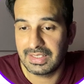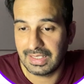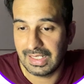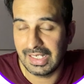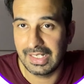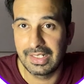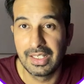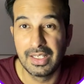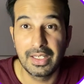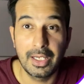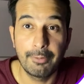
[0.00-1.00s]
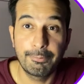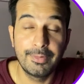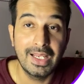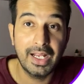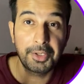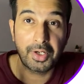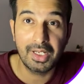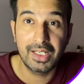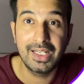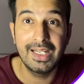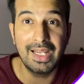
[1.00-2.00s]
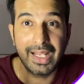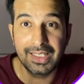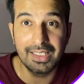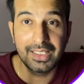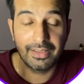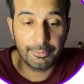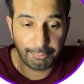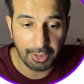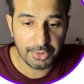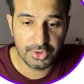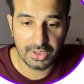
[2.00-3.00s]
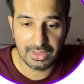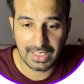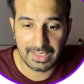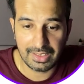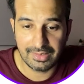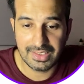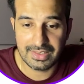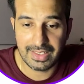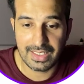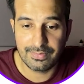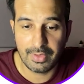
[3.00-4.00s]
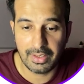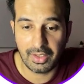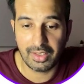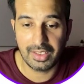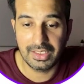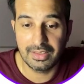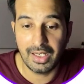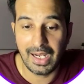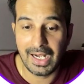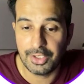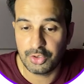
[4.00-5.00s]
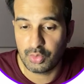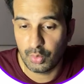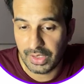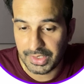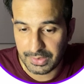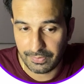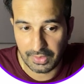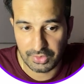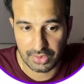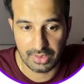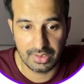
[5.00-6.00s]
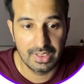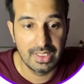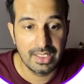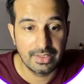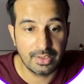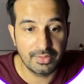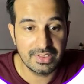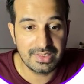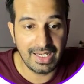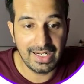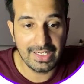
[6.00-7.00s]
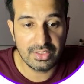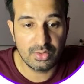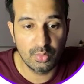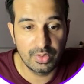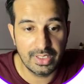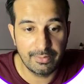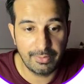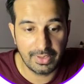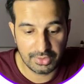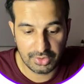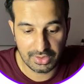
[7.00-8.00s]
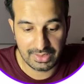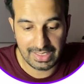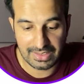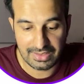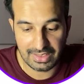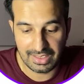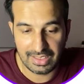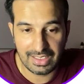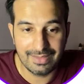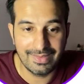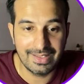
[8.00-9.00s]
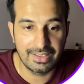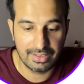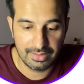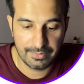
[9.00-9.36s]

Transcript: clicked, if we are triggering any function, like in this case, we are triggering the add students function. Now this add student function gets an event